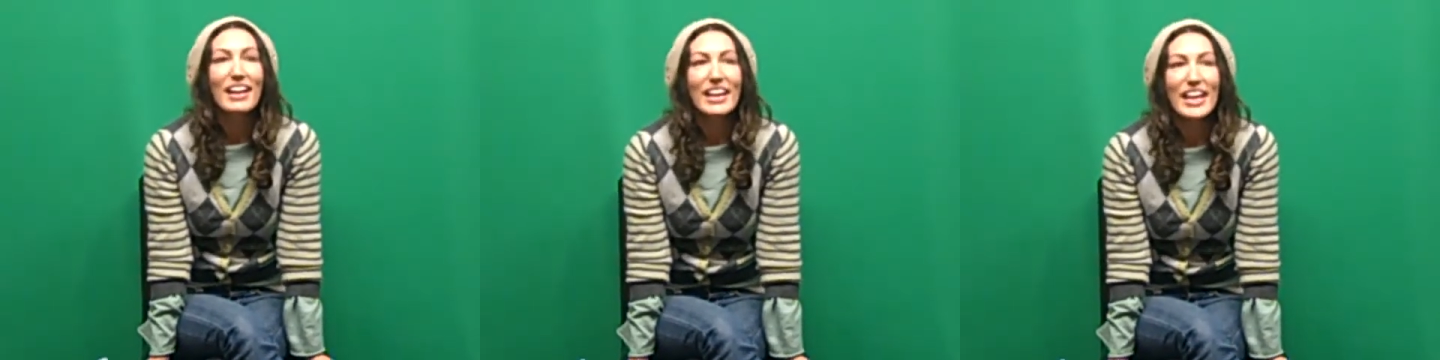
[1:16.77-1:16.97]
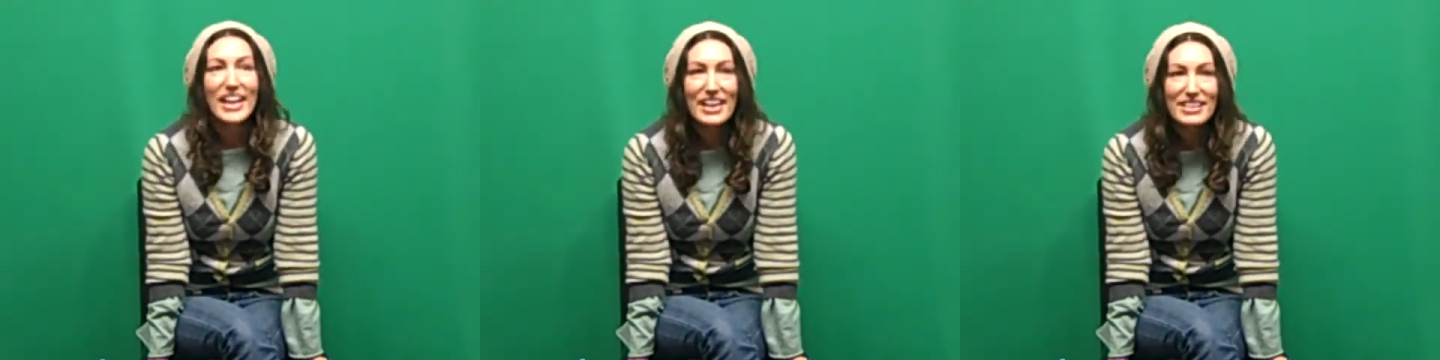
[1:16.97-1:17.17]

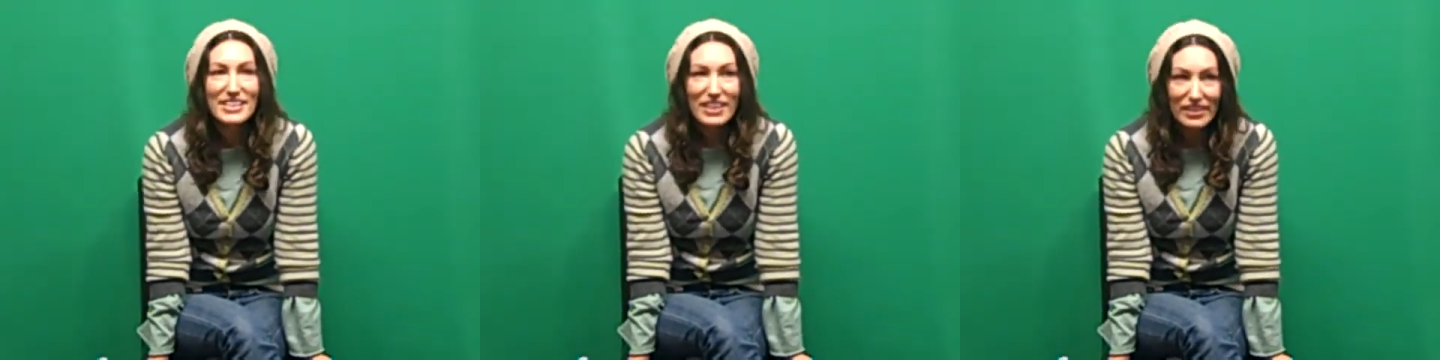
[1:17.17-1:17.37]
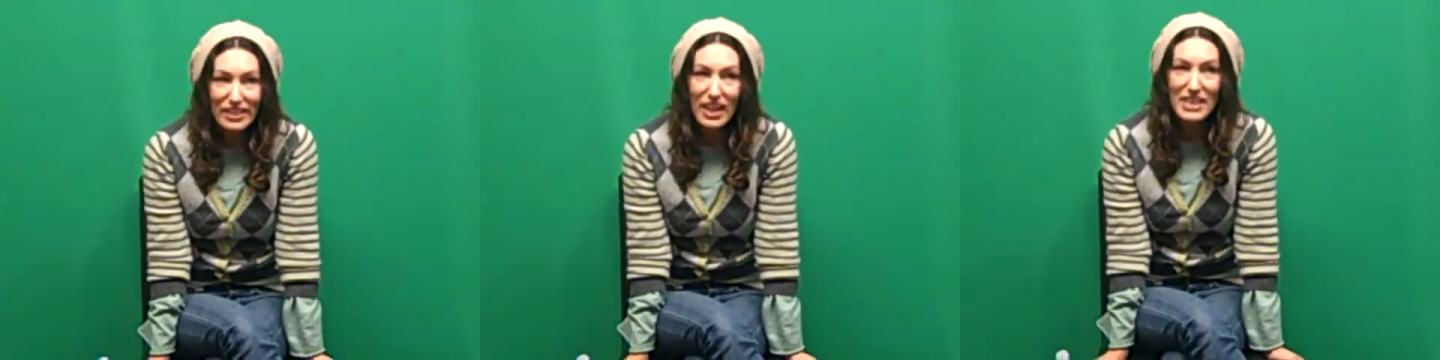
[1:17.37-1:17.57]
He's
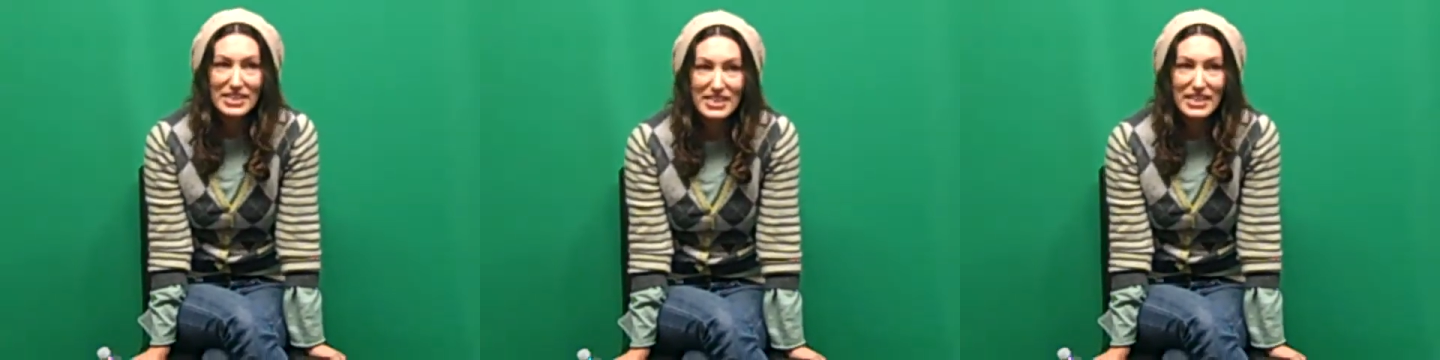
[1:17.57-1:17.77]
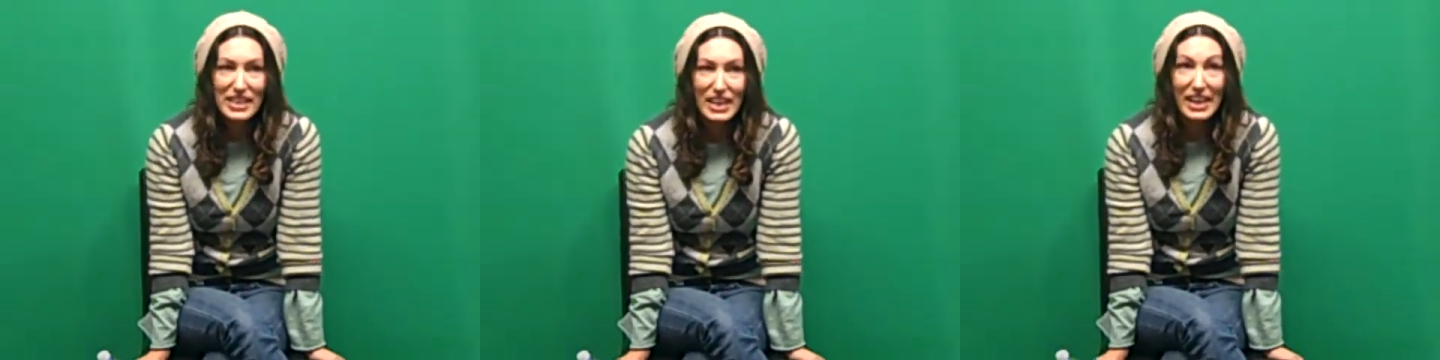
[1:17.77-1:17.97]
got
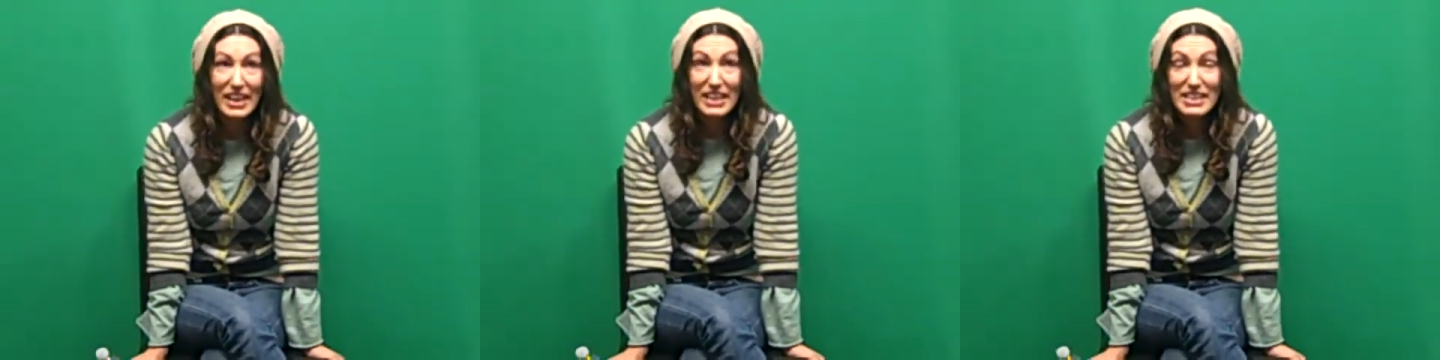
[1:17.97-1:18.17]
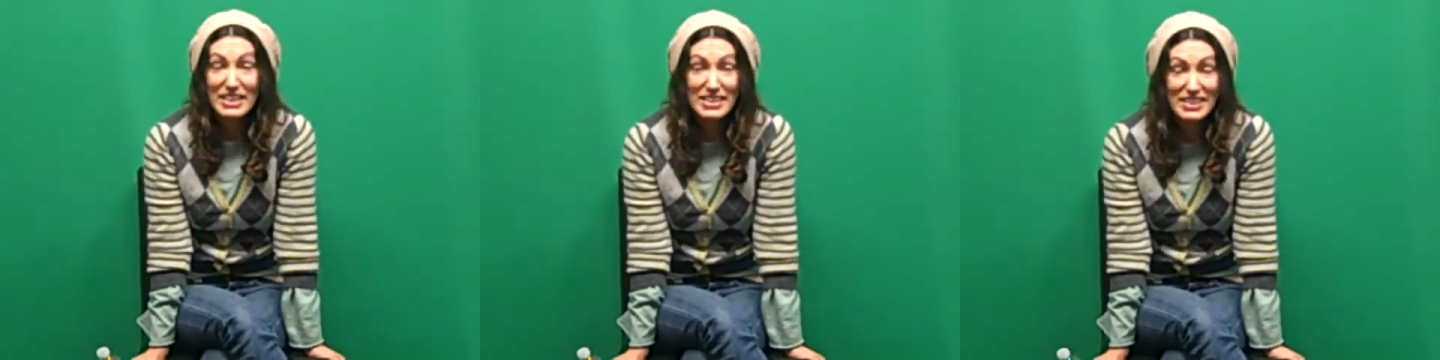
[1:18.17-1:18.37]
custody
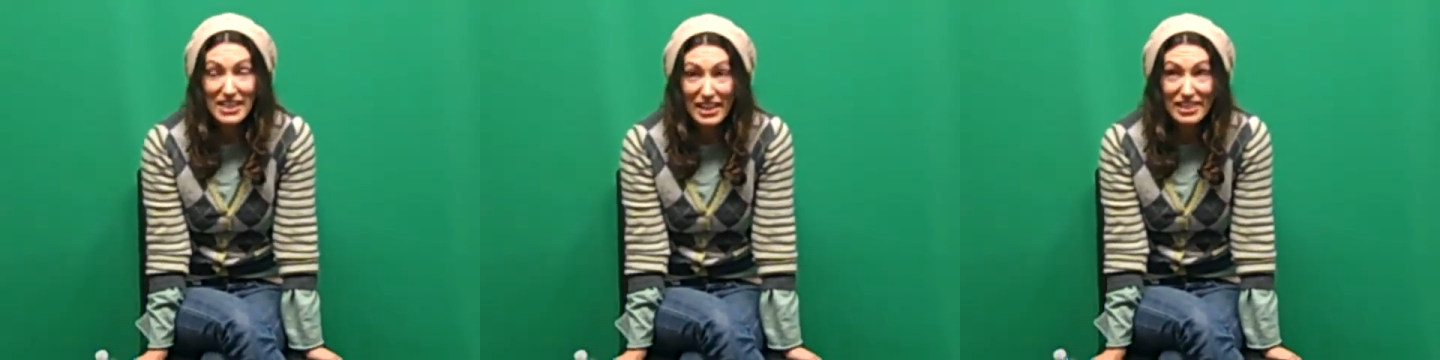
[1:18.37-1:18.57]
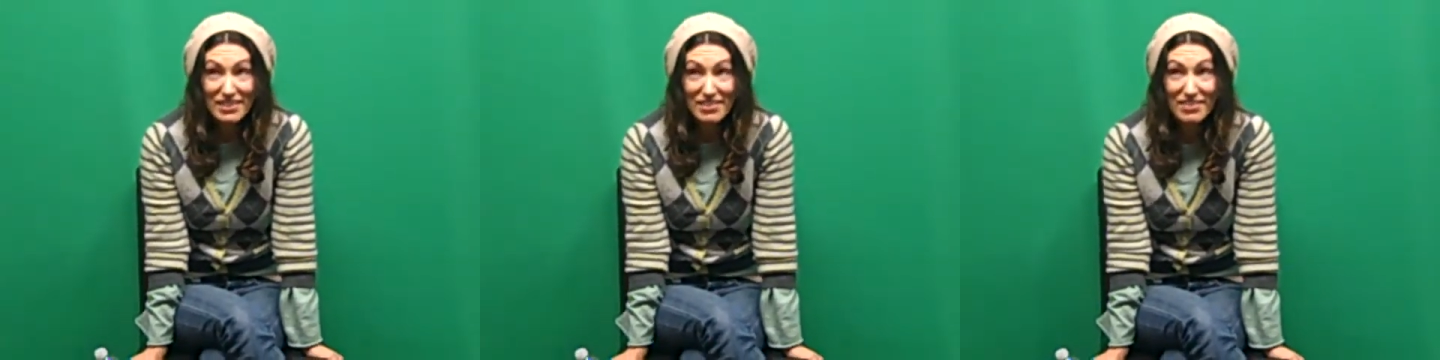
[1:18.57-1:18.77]
because
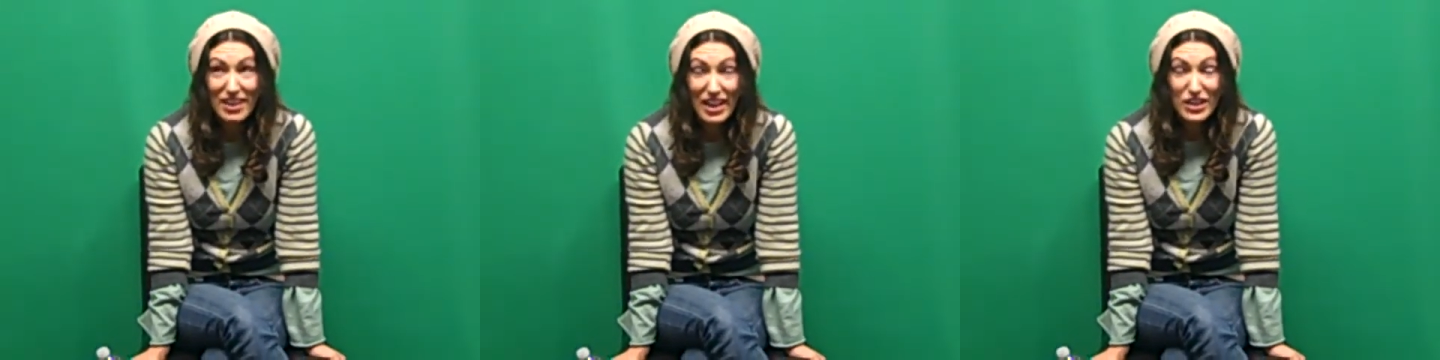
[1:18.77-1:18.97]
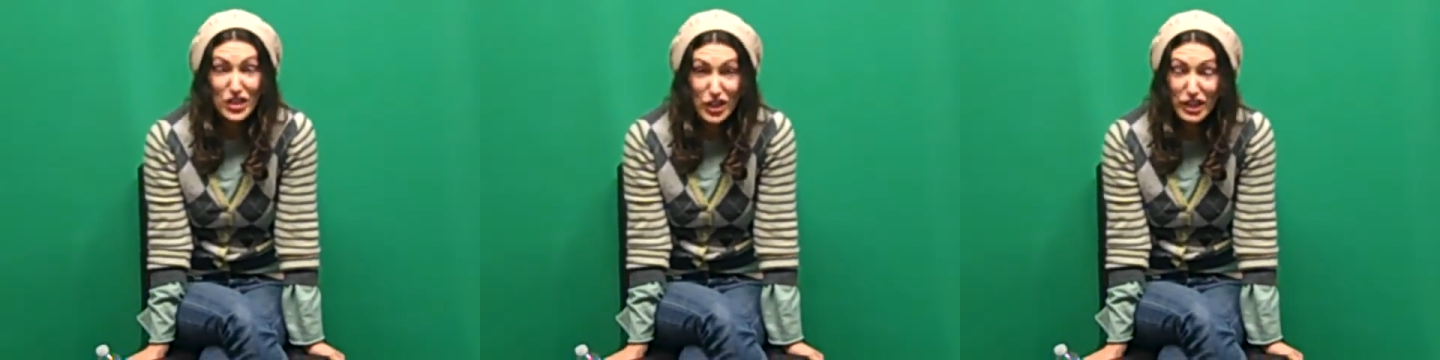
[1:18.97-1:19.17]

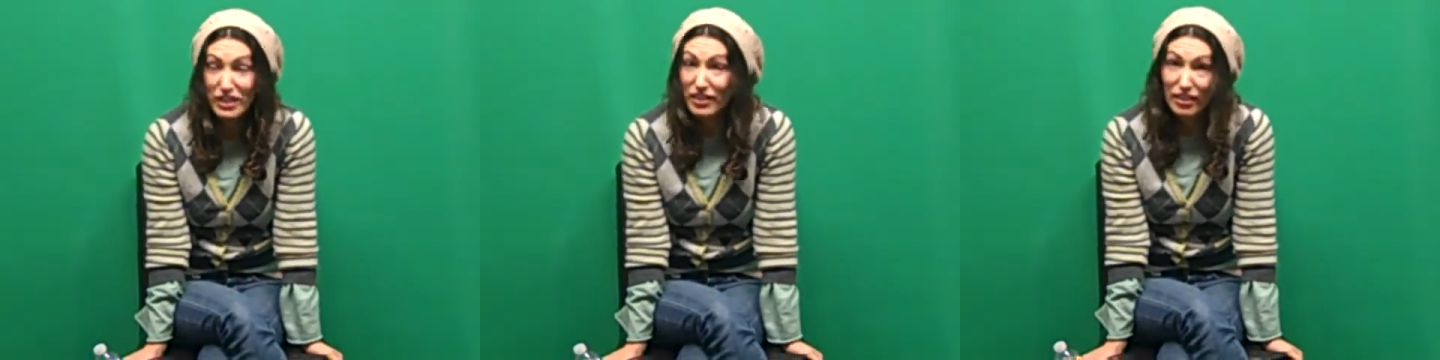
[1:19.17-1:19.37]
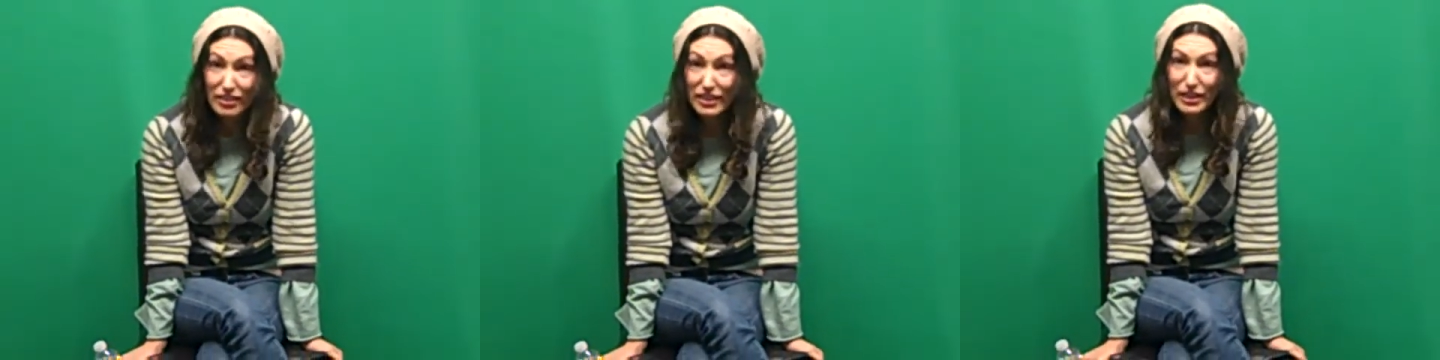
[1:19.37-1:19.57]
I
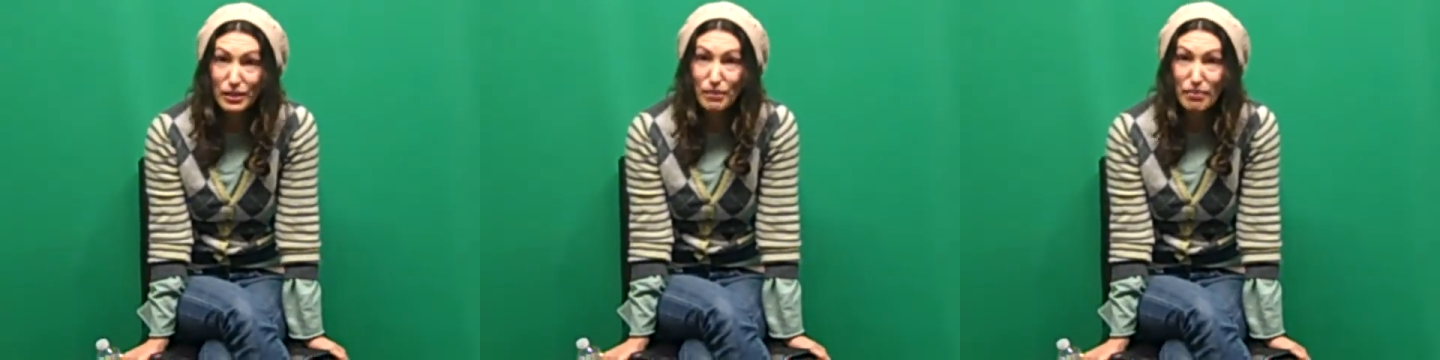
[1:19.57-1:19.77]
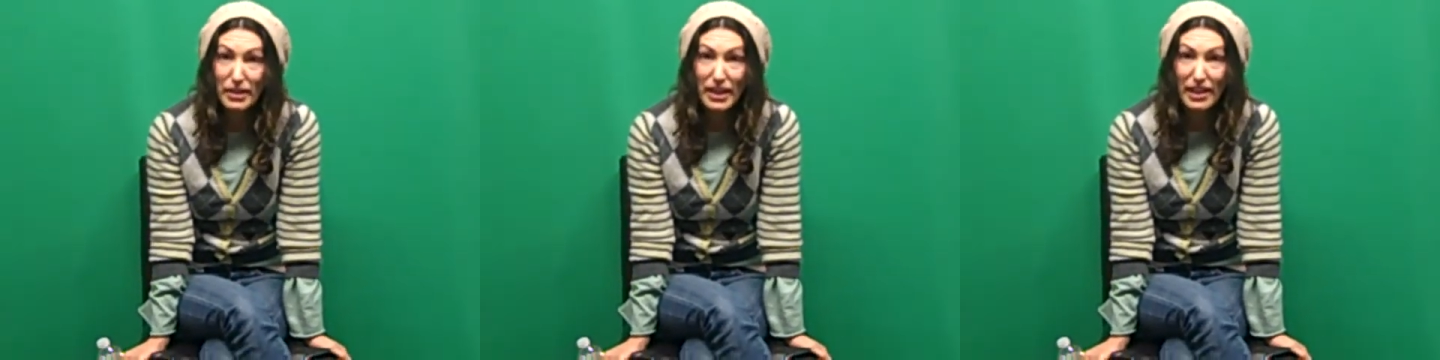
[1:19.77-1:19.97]
cheated on him